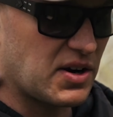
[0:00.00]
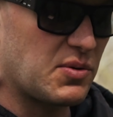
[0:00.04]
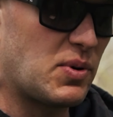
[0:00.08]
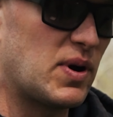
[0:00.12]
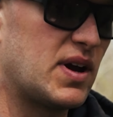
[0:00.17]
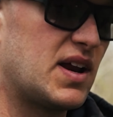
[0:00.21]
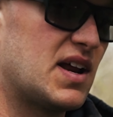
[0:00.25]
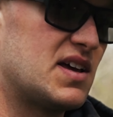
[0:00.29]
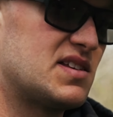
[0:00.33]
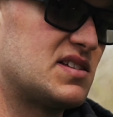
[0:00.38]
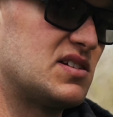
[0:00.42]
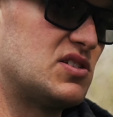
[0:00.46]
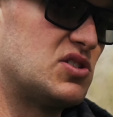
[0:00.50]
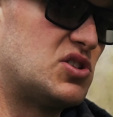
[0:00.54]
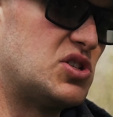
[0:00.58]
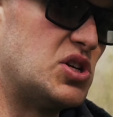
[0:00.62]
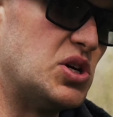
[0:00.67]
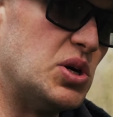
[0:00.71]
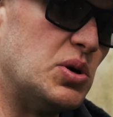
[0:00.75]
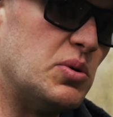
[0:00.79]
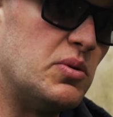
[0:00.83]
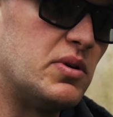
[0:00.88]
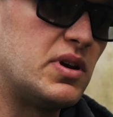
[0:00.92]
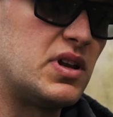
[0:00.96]
quite as
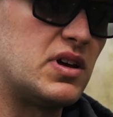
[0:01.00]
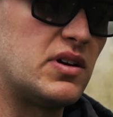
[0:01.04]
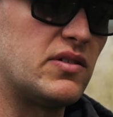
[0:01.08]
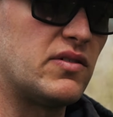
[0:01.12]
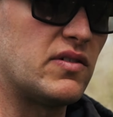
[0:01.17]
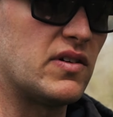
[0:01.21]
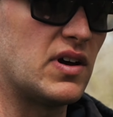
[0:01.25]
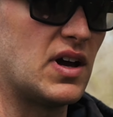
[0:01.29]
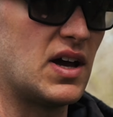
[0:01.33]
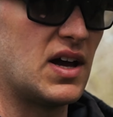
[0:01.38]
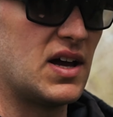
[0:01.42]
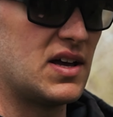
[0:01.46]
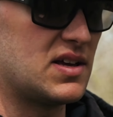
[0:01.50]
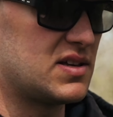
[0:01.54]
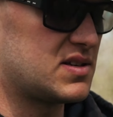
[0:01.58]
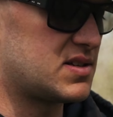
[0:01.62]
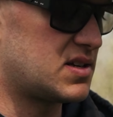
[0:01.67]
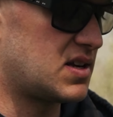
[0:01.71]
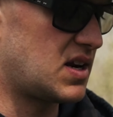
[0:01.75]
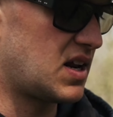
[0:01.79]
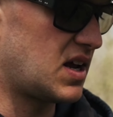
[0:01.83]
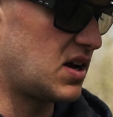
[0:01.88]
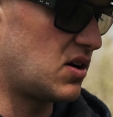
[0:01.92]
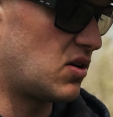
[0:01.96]
intuitive
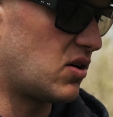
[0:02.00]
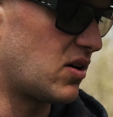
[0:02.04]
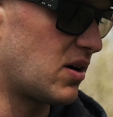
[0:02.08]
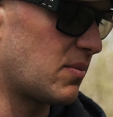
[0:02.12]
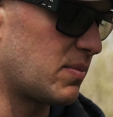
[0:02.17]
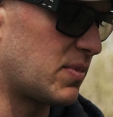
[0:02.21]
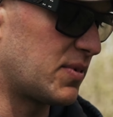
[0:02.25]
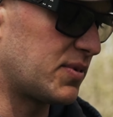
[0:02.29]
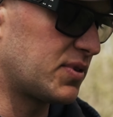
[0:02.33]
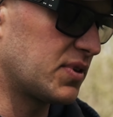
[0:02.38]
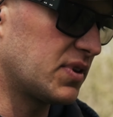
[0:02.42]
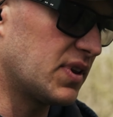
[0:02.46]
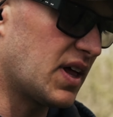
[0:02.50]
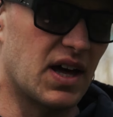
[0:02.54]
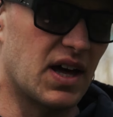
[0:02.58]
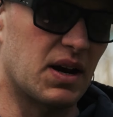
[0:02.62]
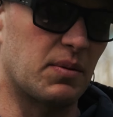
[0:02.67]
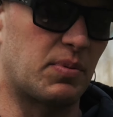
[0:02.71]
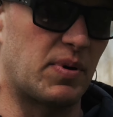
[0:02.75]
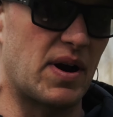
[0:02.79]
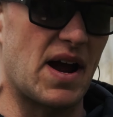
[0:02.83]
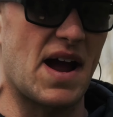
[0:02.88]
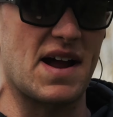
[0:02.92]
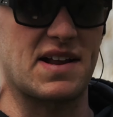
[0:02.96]
as an AR, but with a
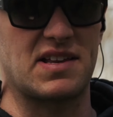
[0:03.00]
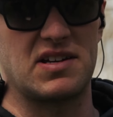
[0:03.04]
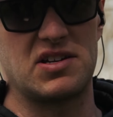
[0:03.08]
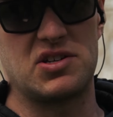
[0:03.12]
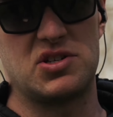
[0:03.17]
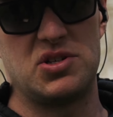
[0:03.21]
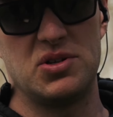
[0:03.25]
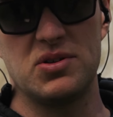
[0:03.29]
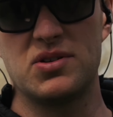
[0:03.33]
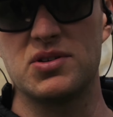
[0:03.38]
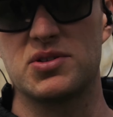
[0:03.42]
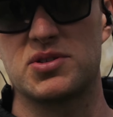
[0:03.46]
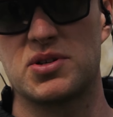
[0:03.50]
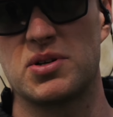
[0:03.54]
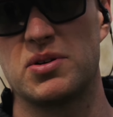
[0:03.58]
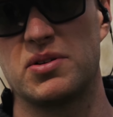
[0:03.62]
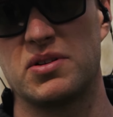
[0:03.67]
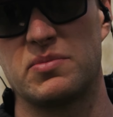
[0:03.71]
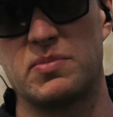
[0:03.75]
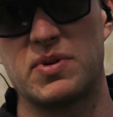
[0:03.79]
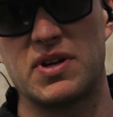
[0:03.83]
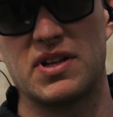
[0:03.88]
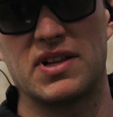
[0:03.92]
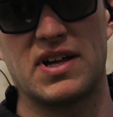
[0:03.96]
of practice, you could
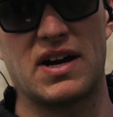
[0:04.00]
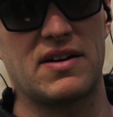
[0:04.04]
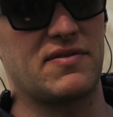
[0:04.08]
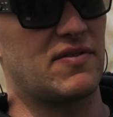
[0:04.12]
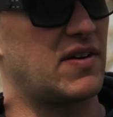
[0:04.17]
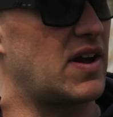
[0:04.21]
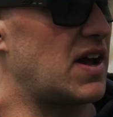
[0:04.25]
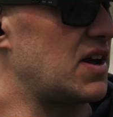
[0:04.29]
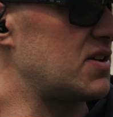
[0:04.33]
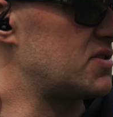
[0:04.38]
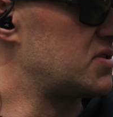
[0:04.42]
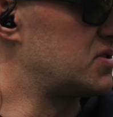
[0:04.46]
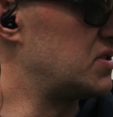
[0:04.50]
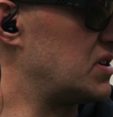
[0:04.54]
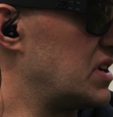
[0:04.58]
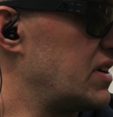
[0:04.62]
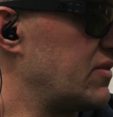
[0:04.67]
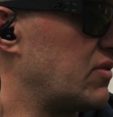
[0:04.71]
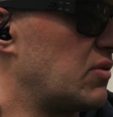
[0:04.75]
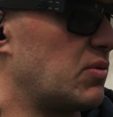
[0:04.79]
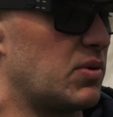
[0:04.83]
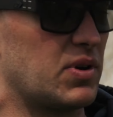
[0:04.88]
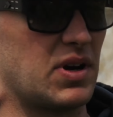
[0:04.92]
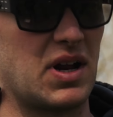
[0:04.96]
certainly be a lot faster than
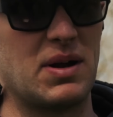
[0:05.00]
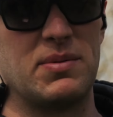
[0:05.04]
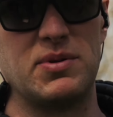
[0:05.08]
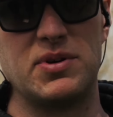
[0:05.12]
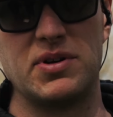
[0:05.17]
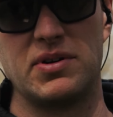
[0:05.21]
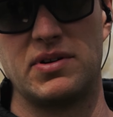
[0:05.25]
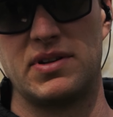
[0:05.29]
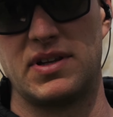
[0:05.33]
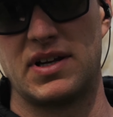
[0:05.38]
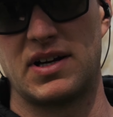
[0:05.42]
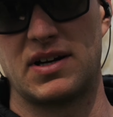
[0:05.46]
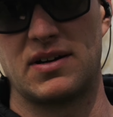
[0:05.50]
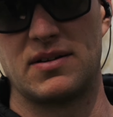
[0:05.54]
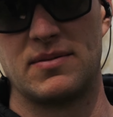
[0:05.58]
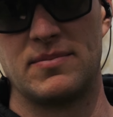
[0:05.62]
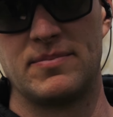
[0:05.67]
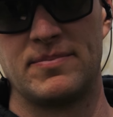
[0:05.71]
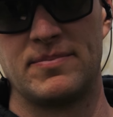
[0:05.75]
even what I'm doing there.